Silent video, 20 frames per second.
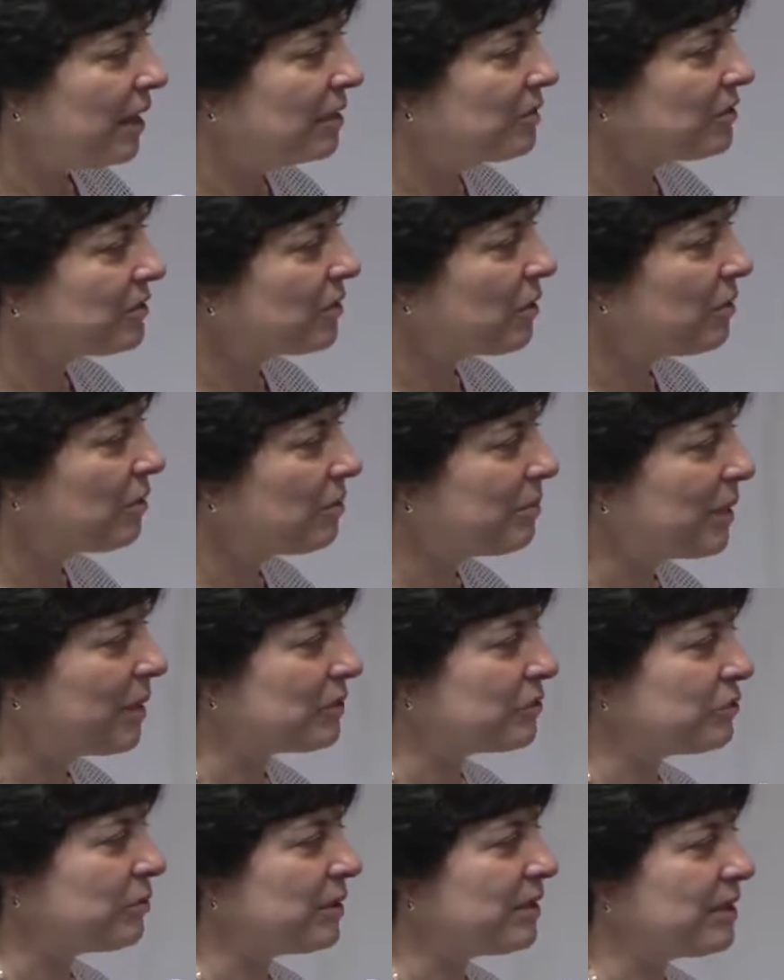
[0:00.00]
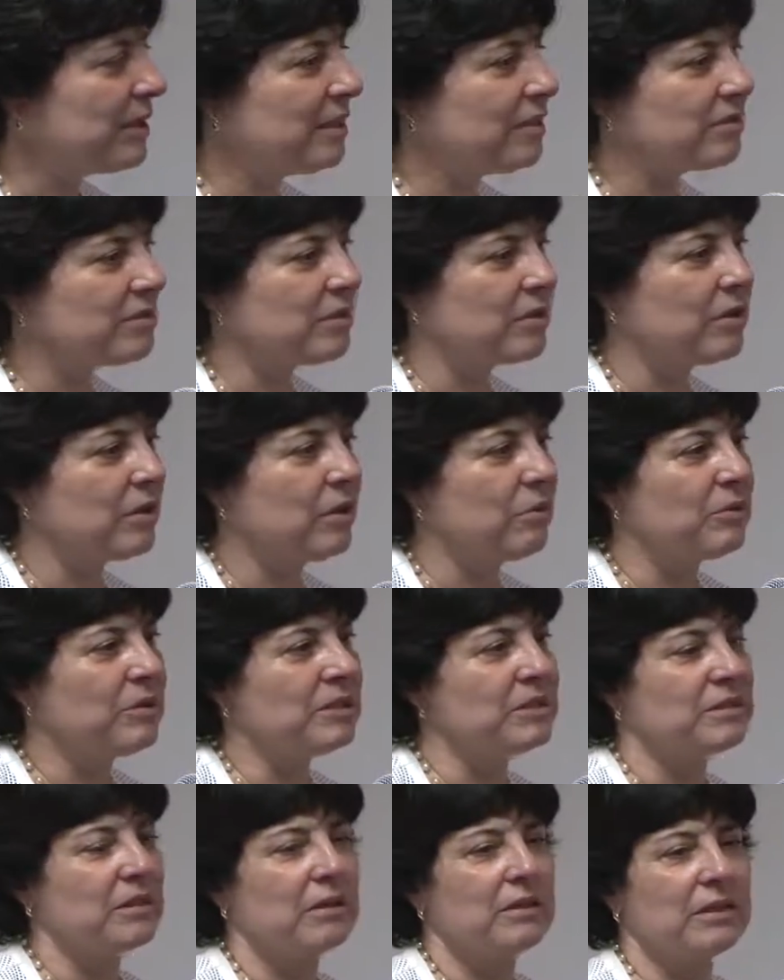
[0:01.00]
And so about 20 years ago,
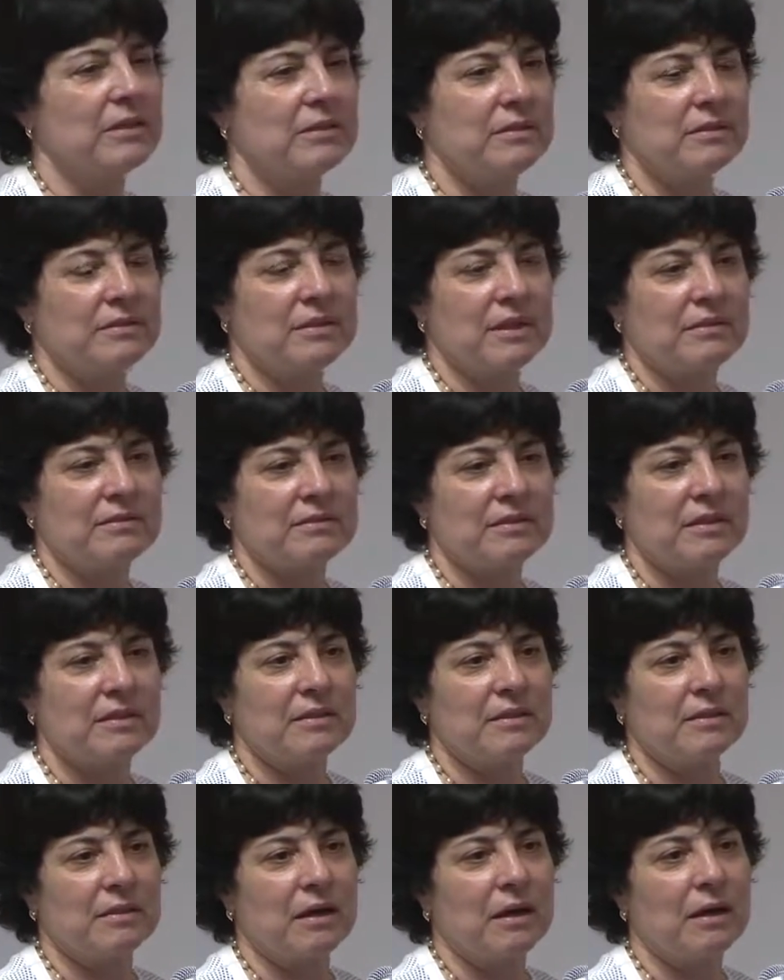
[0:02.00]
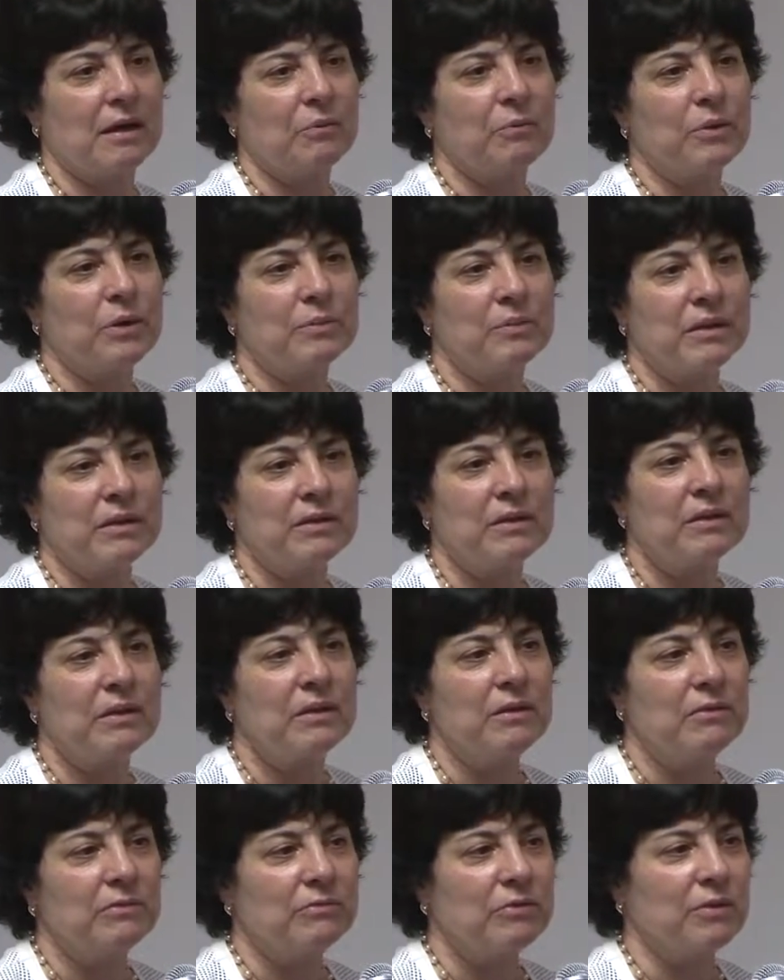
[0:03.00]
we started testing women
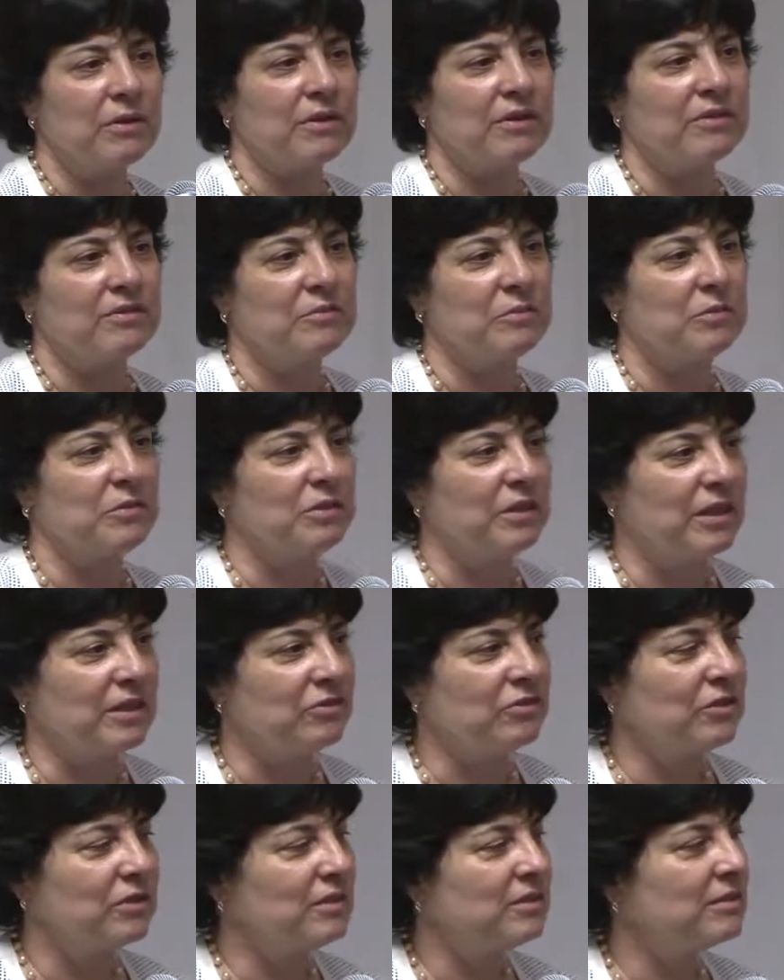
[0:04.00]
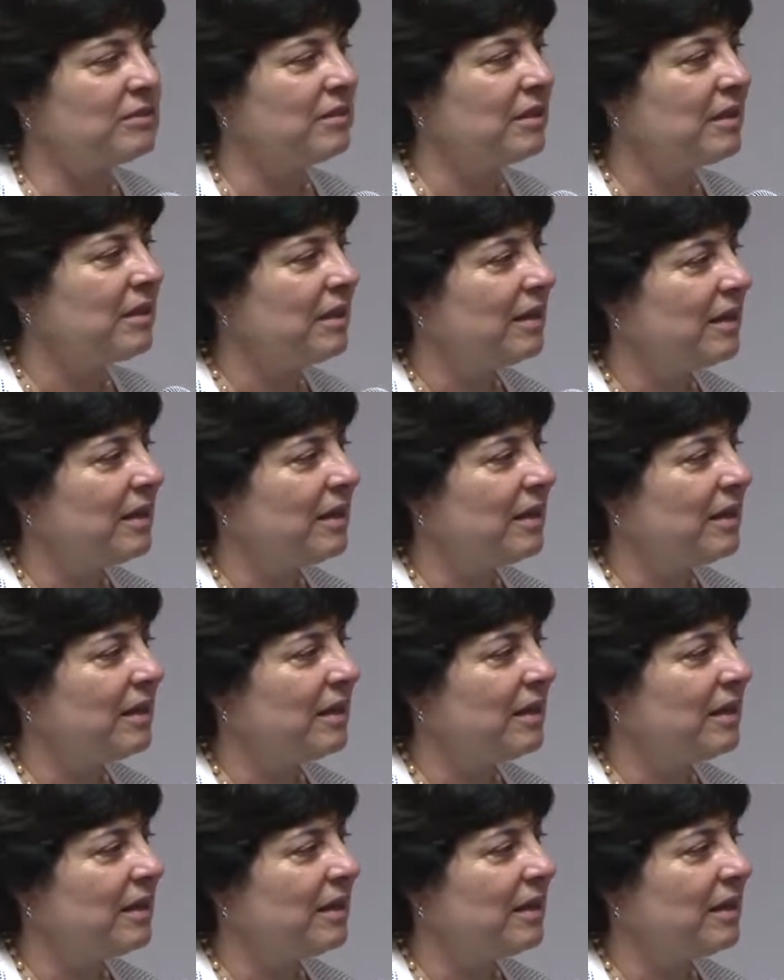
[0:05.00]
for these mutations.